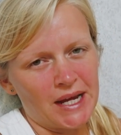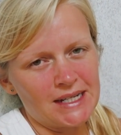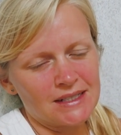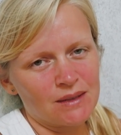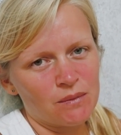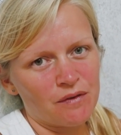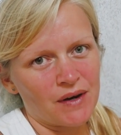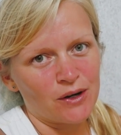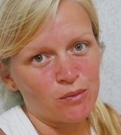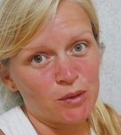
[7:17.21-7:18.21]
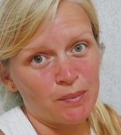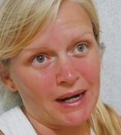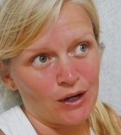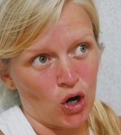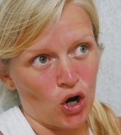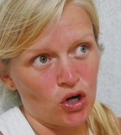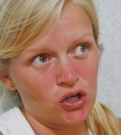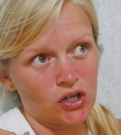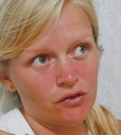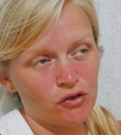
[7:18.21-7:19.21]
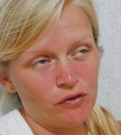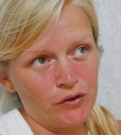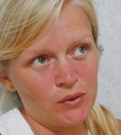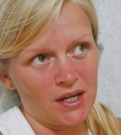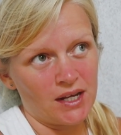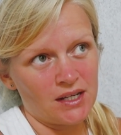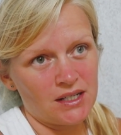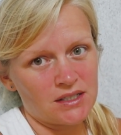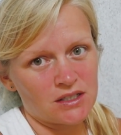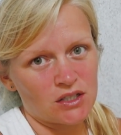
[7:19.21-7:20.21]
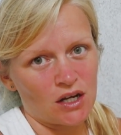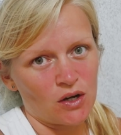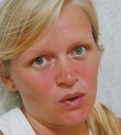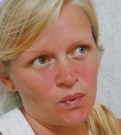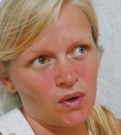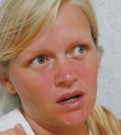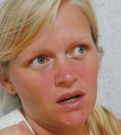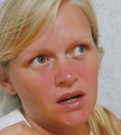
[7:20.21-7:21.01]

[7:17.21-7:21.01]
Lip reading: days and then we're flying up to Bangkok for a few days, so.